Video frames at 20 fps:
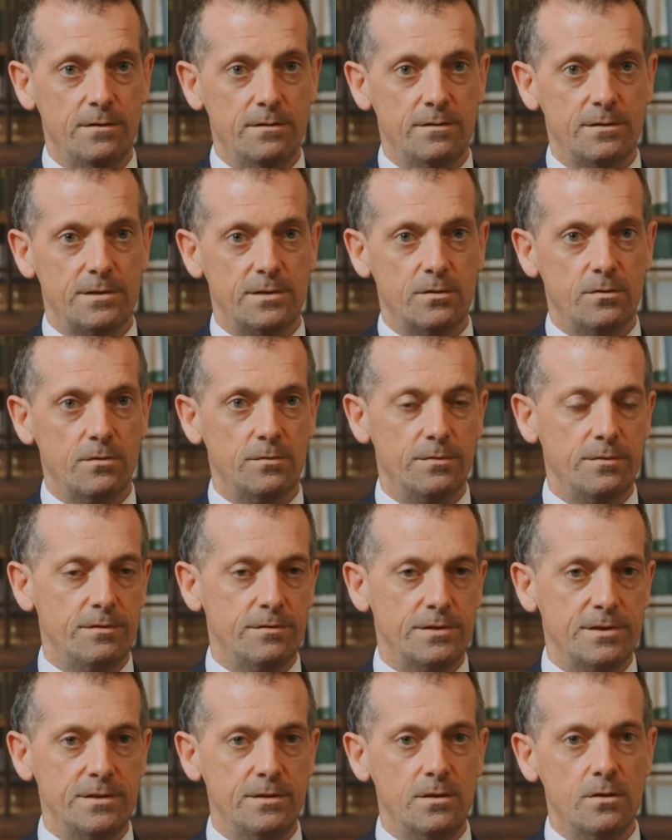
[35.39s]
So
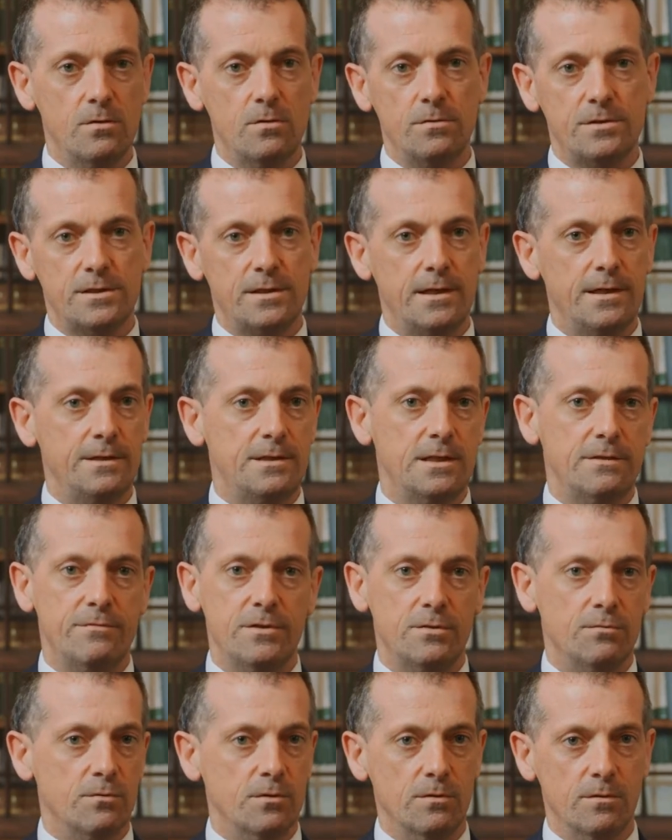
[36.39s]
there's no
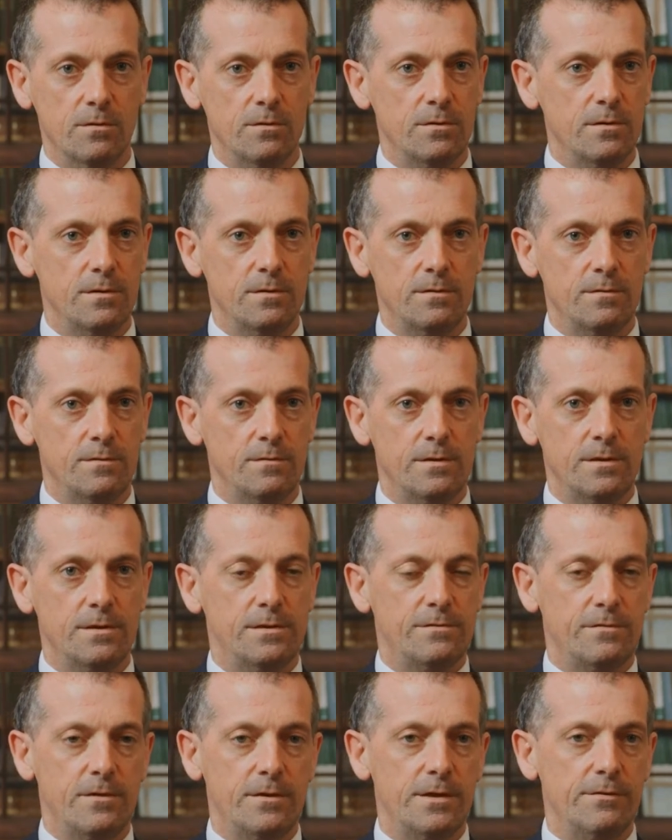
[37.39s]
scientific rule.
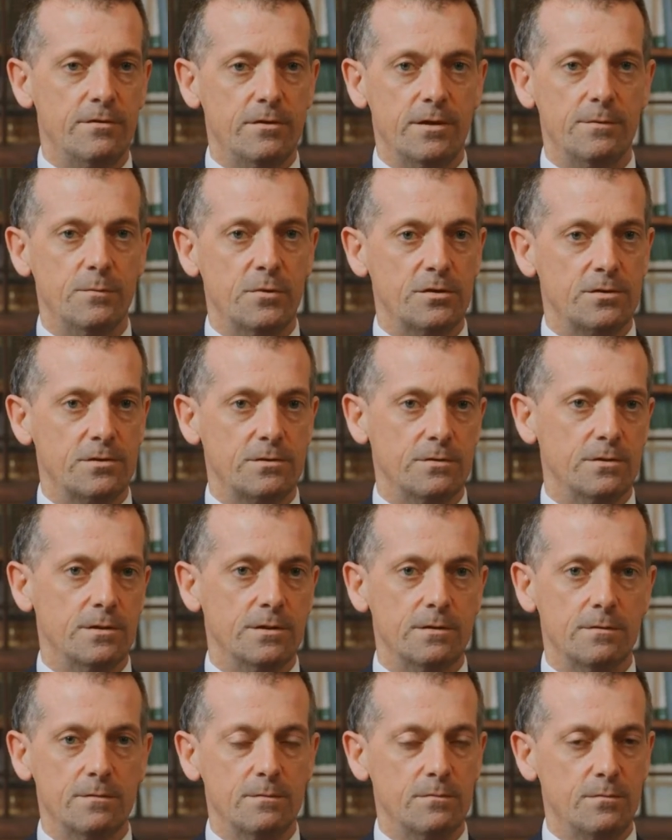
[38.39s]
It's very, very much
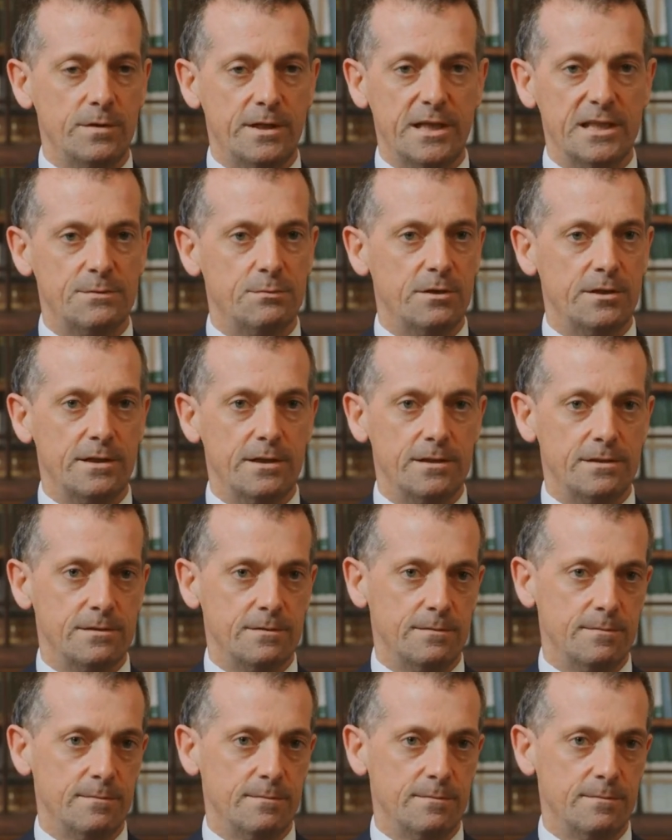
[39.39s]
case by case.